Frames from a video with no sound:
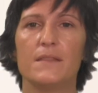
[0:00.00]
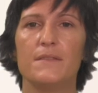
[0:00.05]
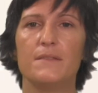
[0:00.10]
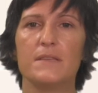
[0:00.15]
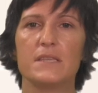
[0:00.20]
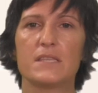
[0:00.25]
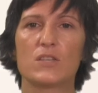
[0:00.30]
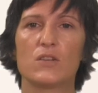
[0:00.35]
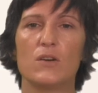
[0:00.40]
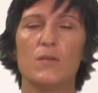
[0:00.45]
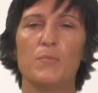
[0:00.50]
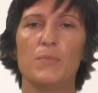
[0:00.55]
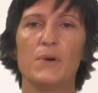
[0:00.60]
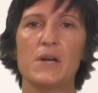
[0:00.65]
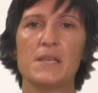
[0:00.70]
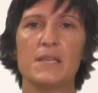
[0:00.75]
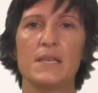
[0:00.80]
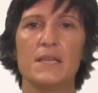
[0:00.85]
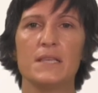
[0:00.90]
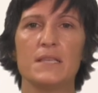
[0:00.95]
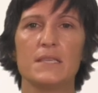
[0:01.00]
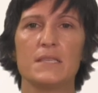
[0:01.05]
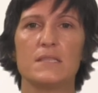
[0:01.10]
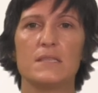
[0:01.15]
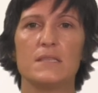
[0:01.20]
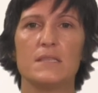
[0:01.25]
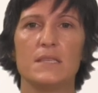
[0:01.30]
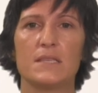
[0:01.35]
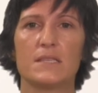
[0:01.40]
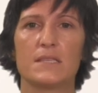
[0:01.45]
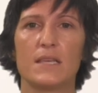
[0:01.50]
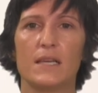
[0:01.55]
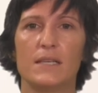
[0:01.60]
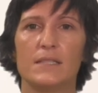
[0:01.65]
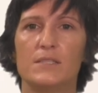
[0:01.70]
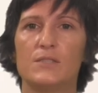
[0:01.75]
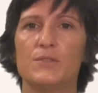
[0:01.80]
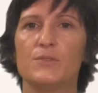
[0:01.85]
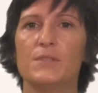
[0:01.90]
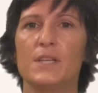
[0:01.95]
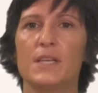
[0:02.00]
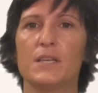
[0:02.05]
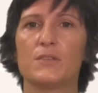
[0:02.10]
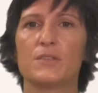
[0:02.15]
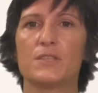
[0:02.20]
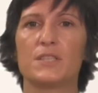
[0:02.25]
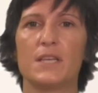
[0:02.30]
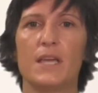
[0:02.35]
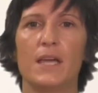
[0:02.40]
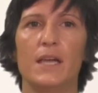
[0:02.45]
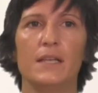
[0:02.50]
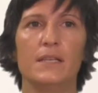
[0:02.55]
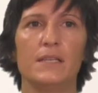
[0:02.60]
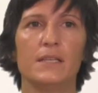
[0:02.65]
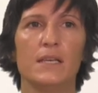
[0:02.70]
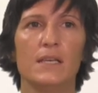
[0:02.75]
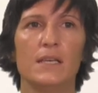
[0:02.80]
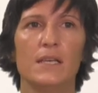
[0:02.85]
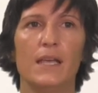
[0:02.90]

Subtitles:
These companies decide to negotiate,